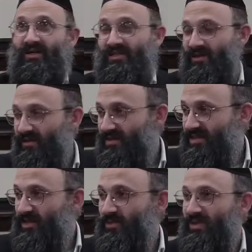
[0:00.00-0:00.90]
and he started to
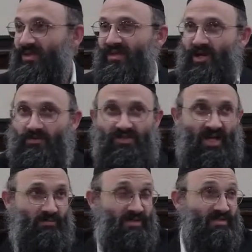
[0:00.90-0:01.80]
see within the Neiros
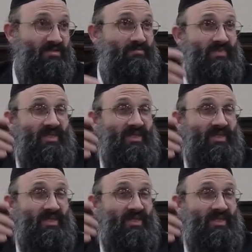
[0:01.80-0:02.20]
Shabbos